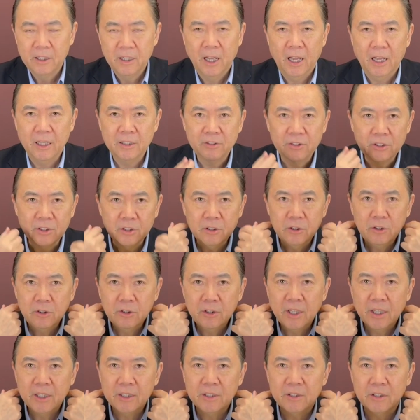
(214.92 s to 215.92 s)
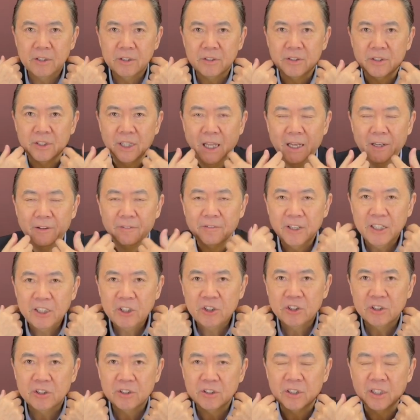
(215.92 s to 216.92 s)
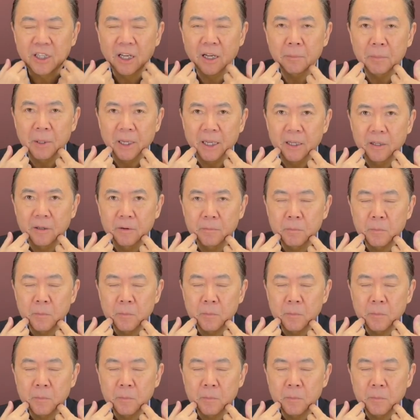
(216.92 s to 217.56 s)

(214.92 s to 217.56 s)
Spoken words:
until you get the salivation coming